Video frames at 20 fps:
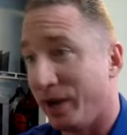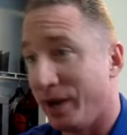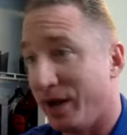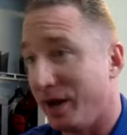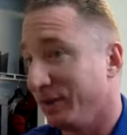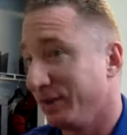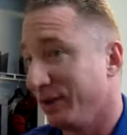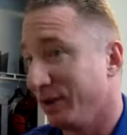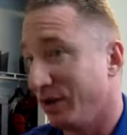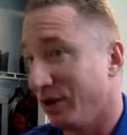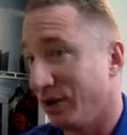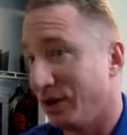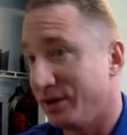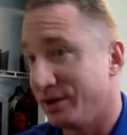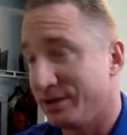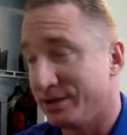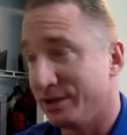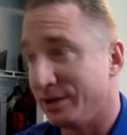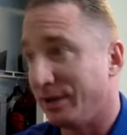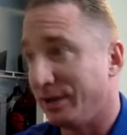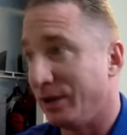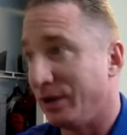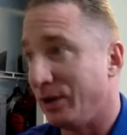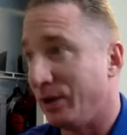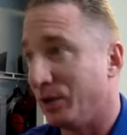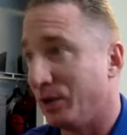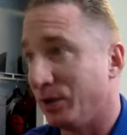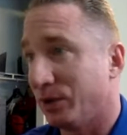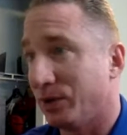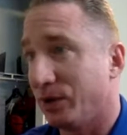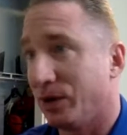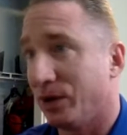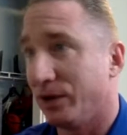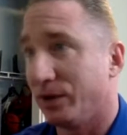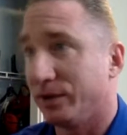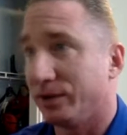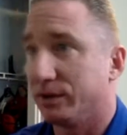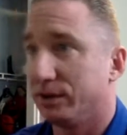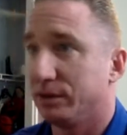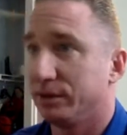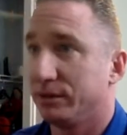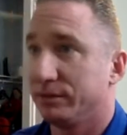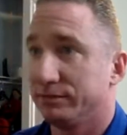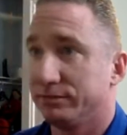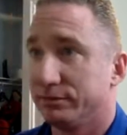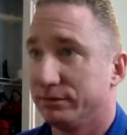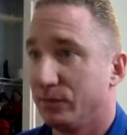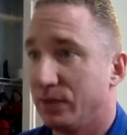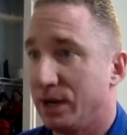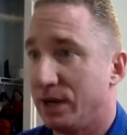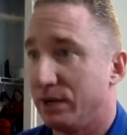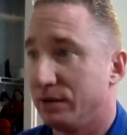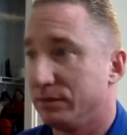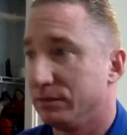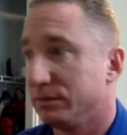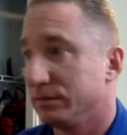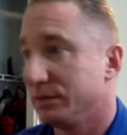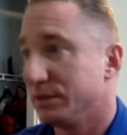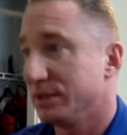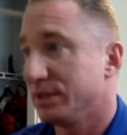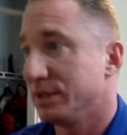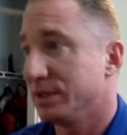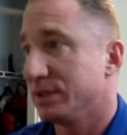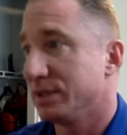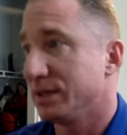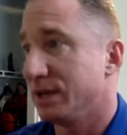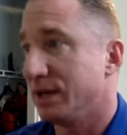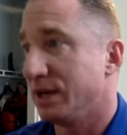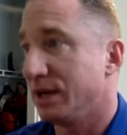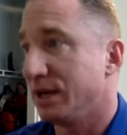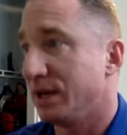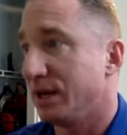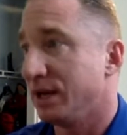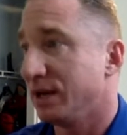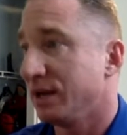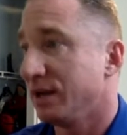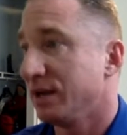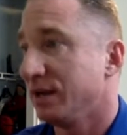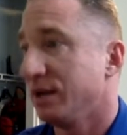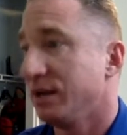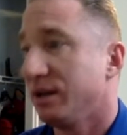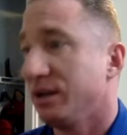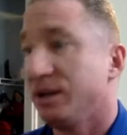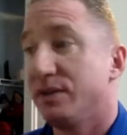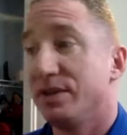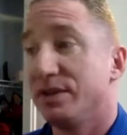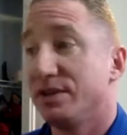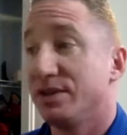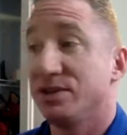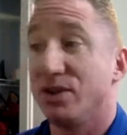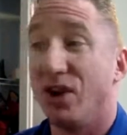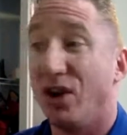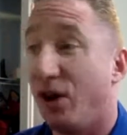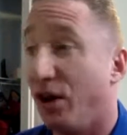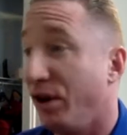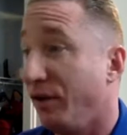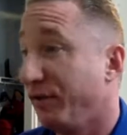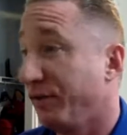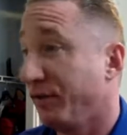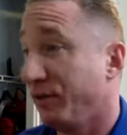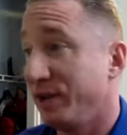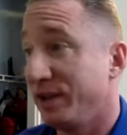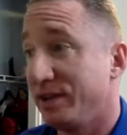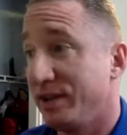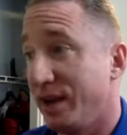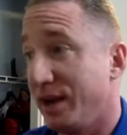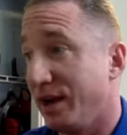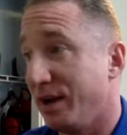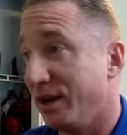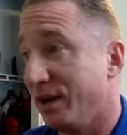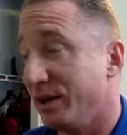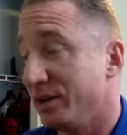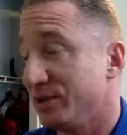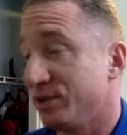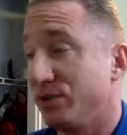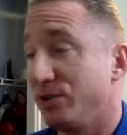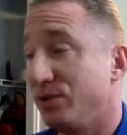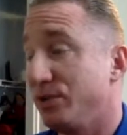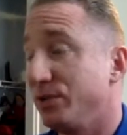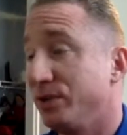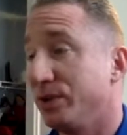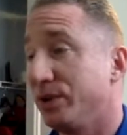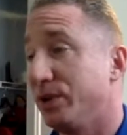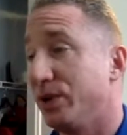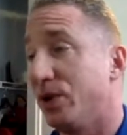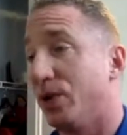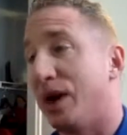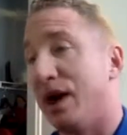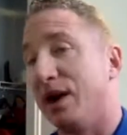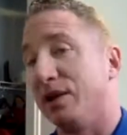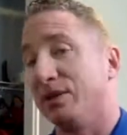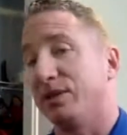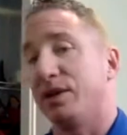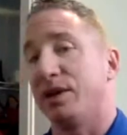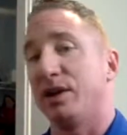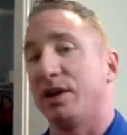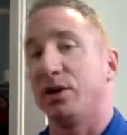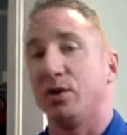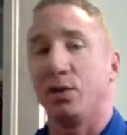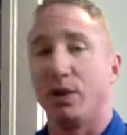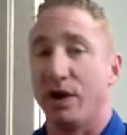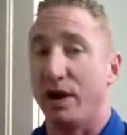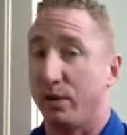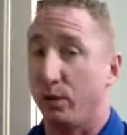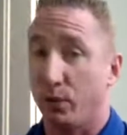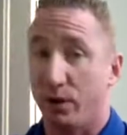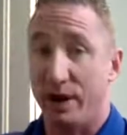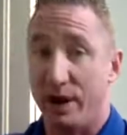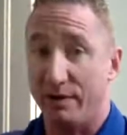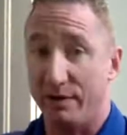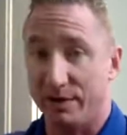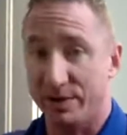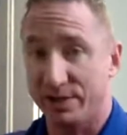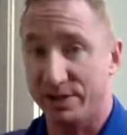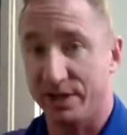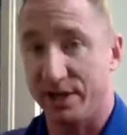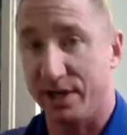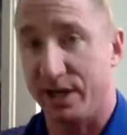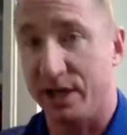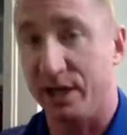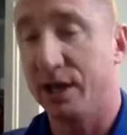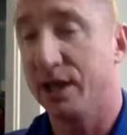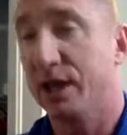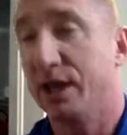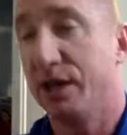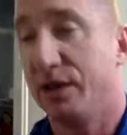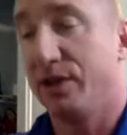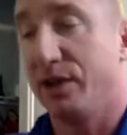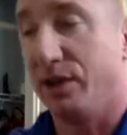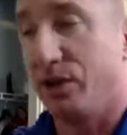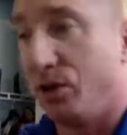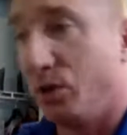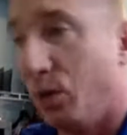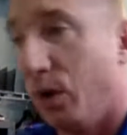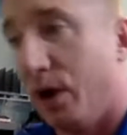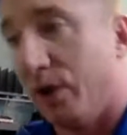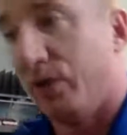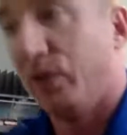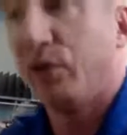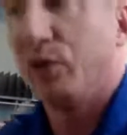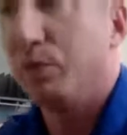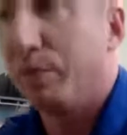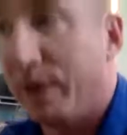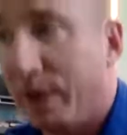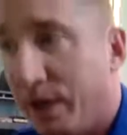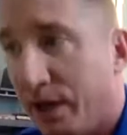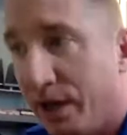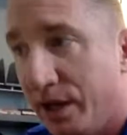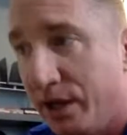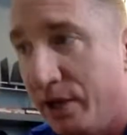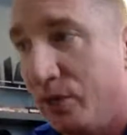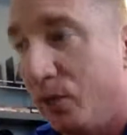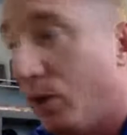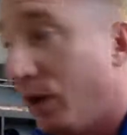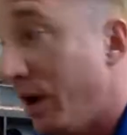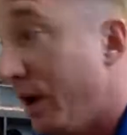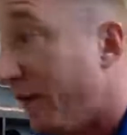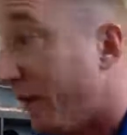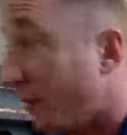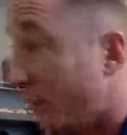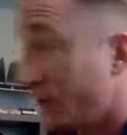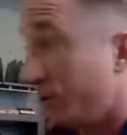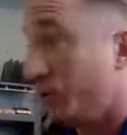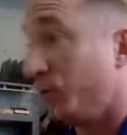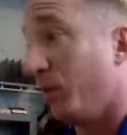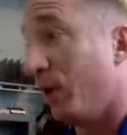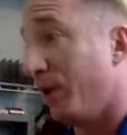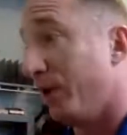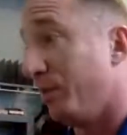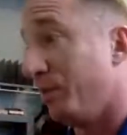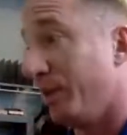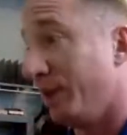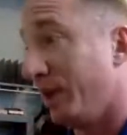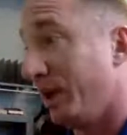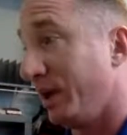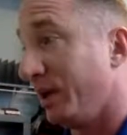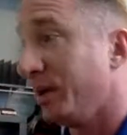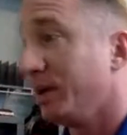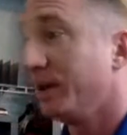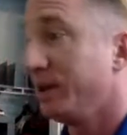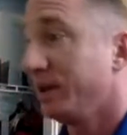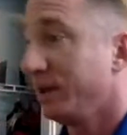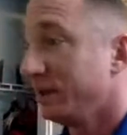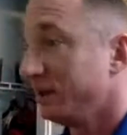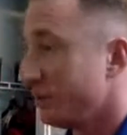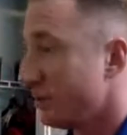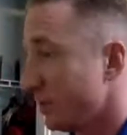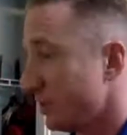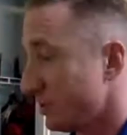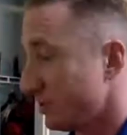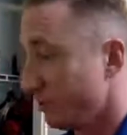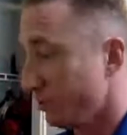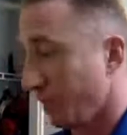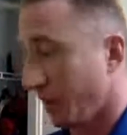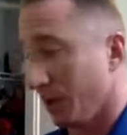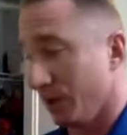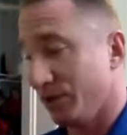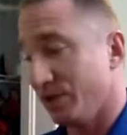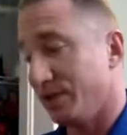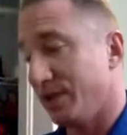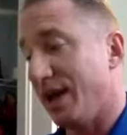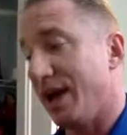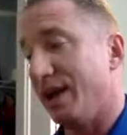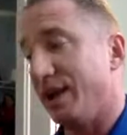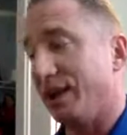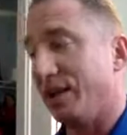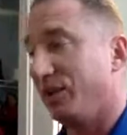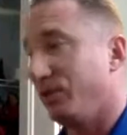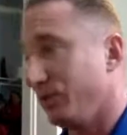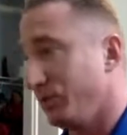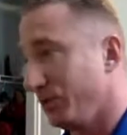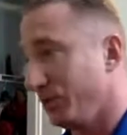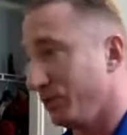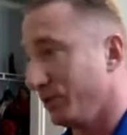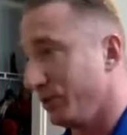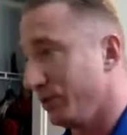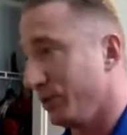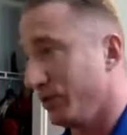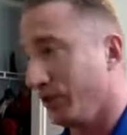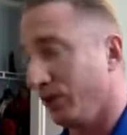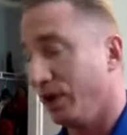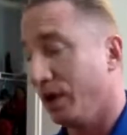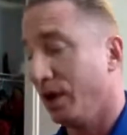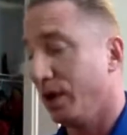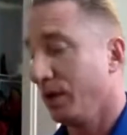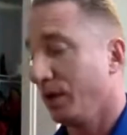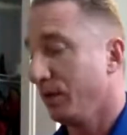out there on Zillow. Wow, this is all free data. So you can go out there. We're at whatever city that you want to be in, wherever you want to be. Just punch that into Google.